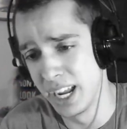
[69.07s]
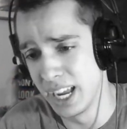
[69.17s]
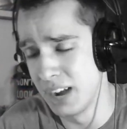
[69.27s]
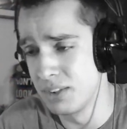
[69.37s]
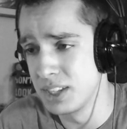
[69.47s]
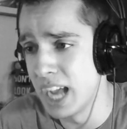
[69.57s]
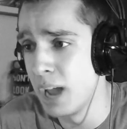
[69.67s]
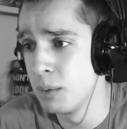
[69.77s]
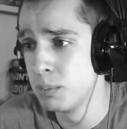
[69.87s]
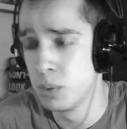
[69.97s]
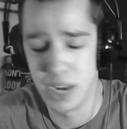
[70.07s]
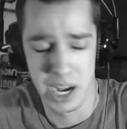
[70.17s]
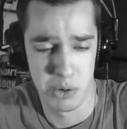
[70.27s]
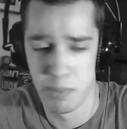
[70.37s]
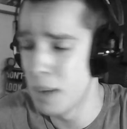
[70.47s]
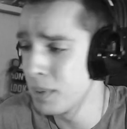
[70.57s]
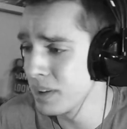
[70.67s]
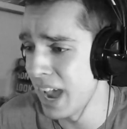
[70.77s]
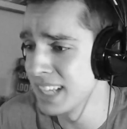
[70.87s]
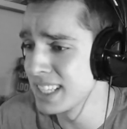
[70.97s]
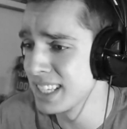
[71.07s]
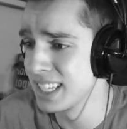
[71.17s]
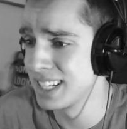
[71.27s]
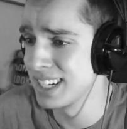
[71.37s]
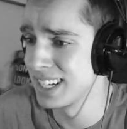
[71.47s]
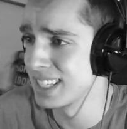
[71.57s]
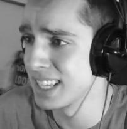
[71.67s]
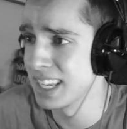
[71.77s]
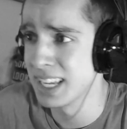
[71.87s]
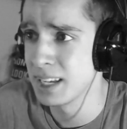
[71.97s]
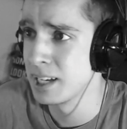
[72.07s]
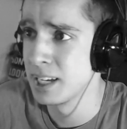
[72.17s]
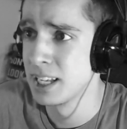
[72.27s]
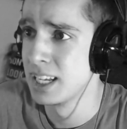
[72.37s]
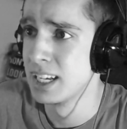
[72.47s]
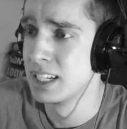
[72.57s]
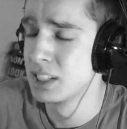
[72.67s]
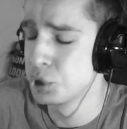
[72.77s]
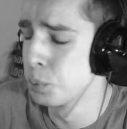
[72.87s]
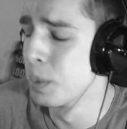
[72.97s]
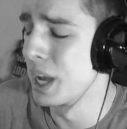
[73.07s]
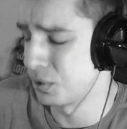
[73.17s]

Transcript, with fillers: every time when I remember that. It's just, it's too much for